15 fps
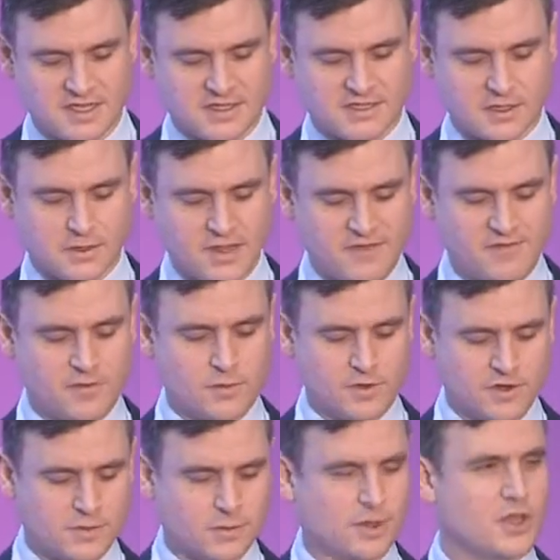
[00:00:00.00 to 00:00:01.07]
So if you
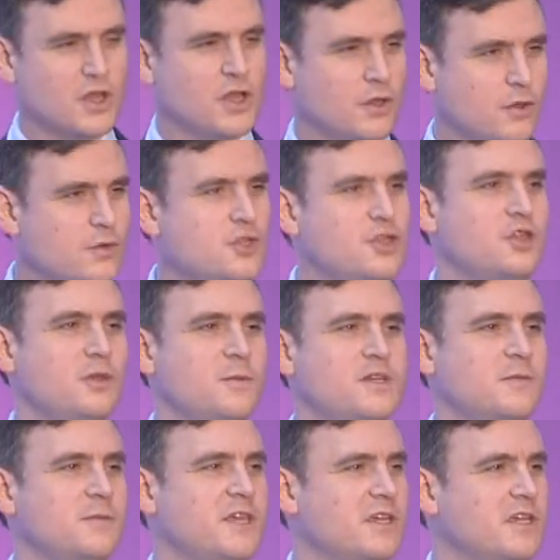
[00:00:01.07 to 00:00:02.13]
want to work, who should you be
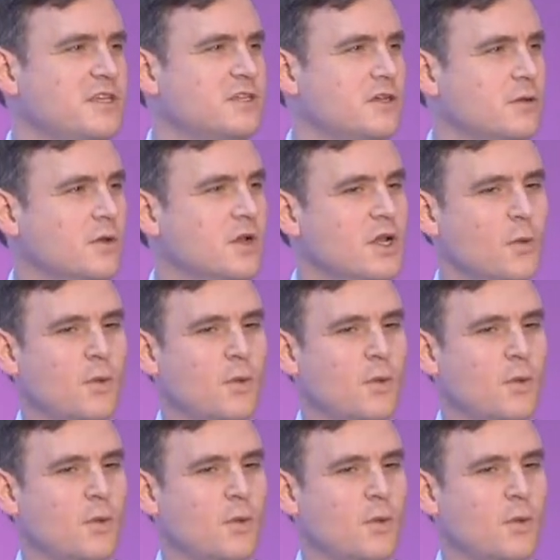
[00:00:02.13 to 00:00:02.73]
speaking to,